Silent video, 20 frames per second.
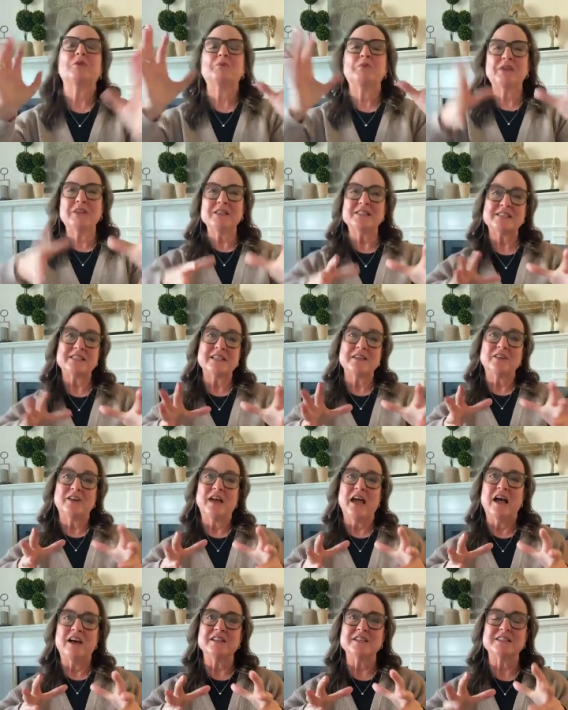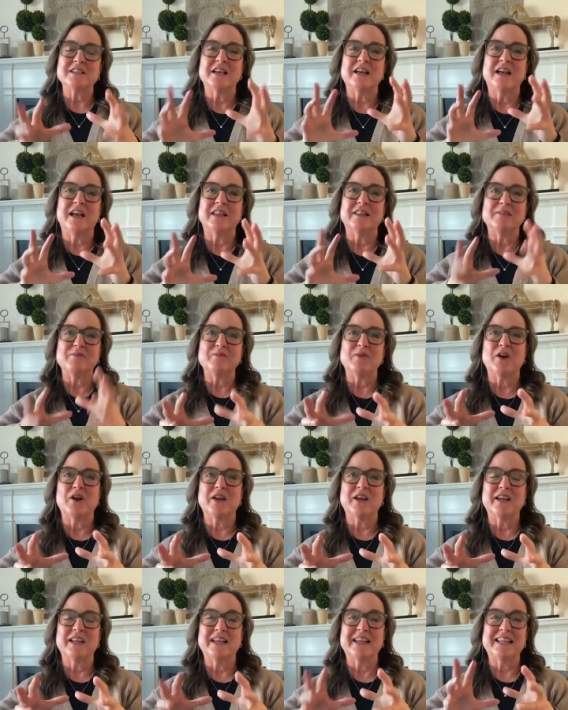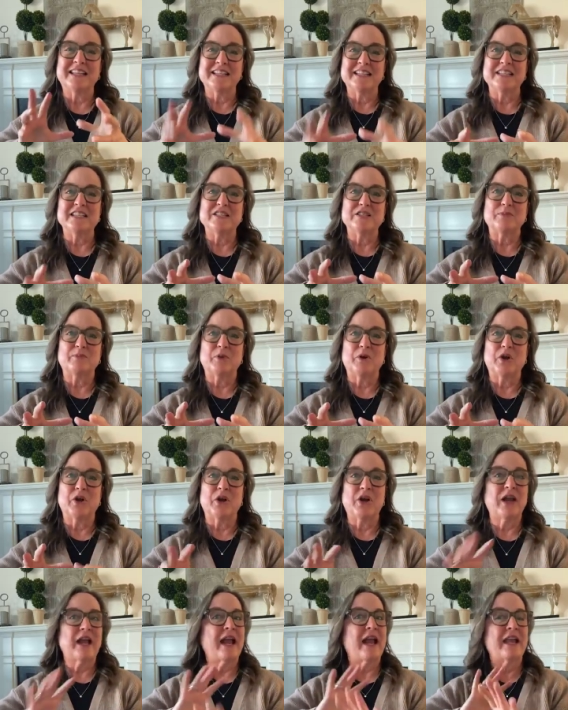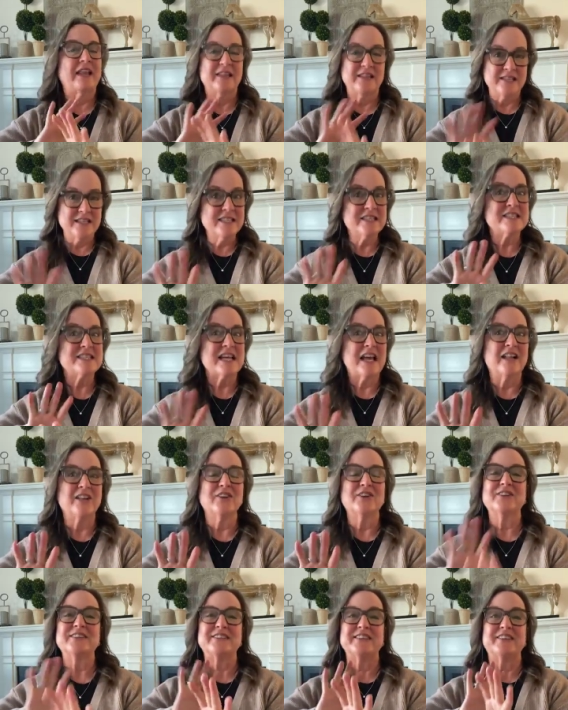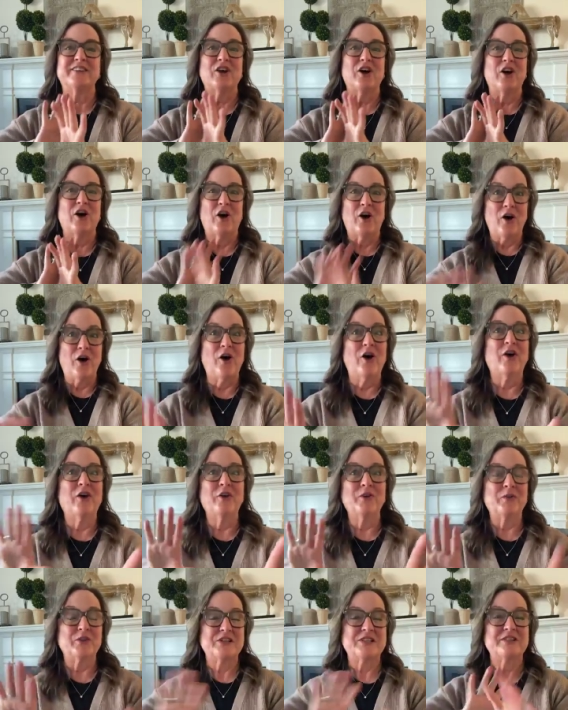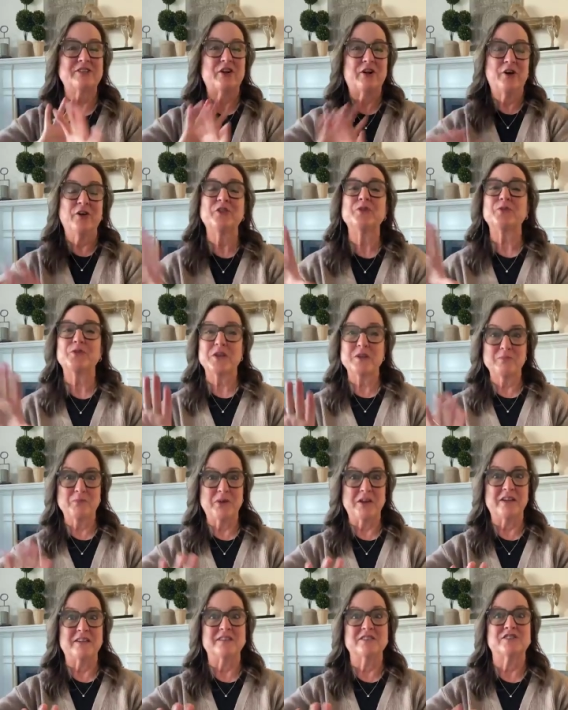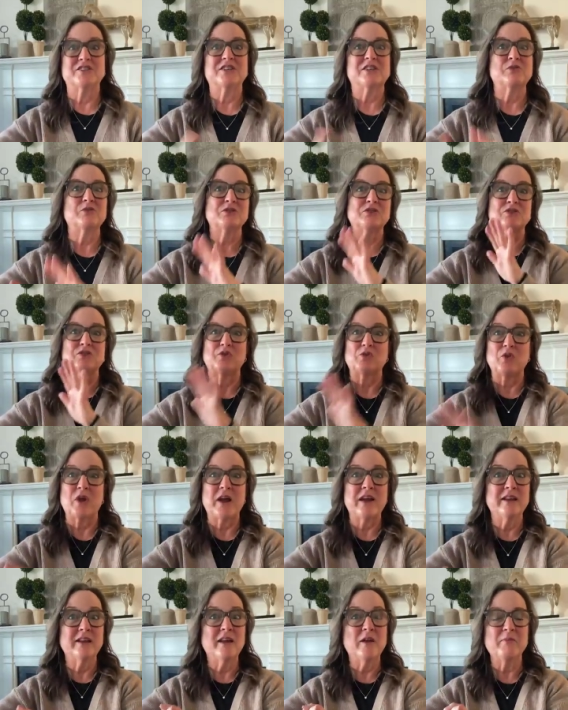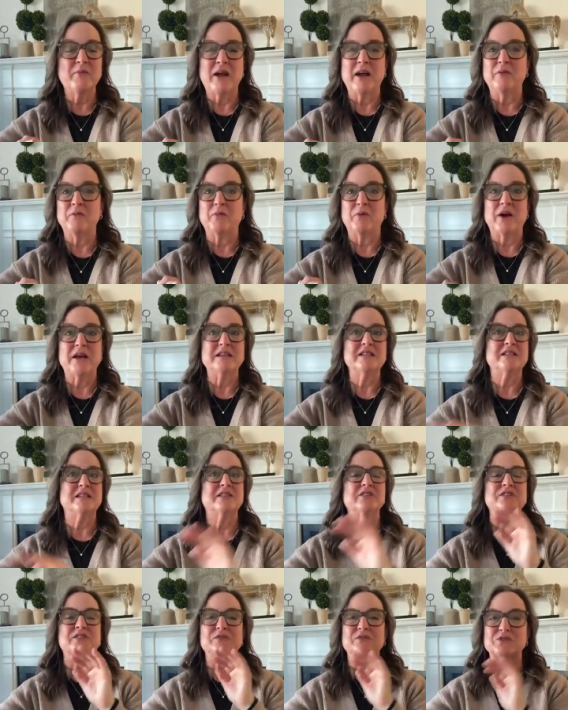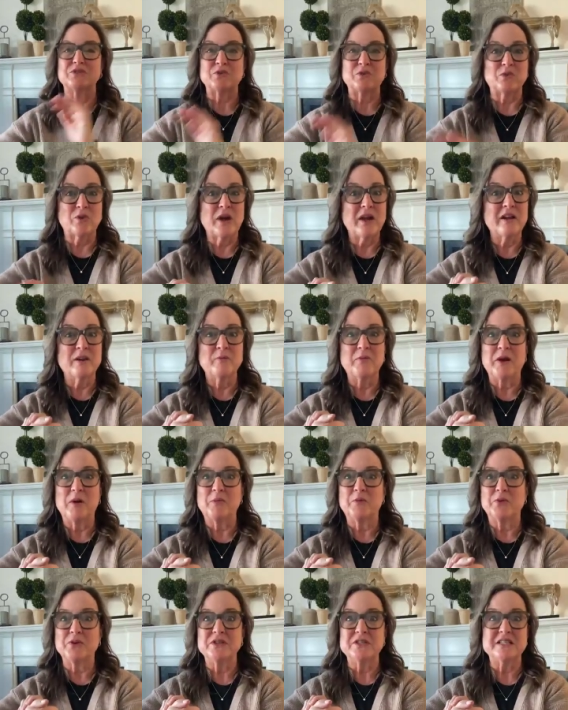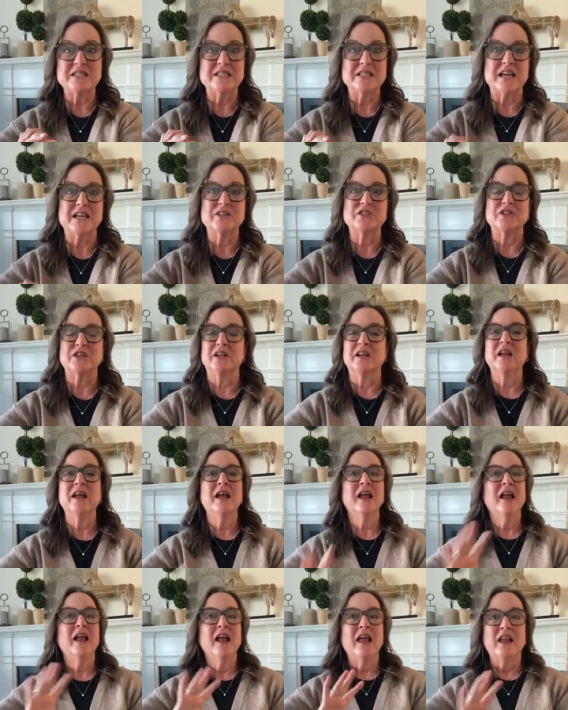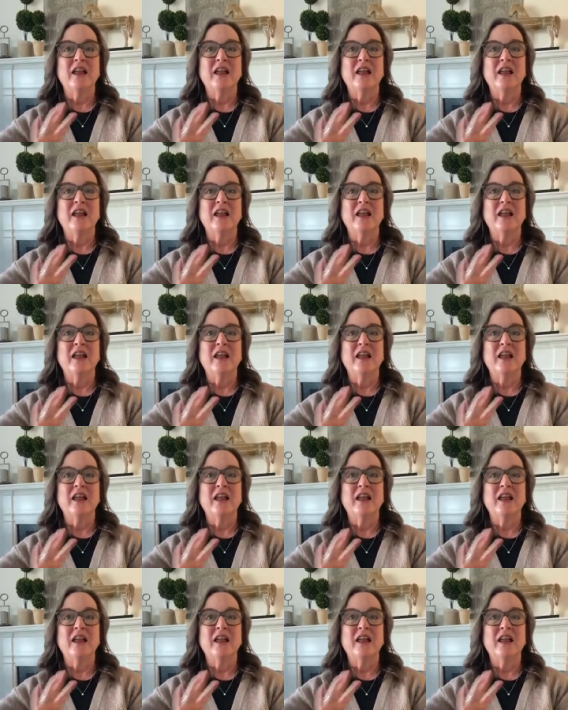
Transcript: We put this little house on the market in Leesburg, and this seller we did all 3 P's. She was great about pricing, she was great about presentation,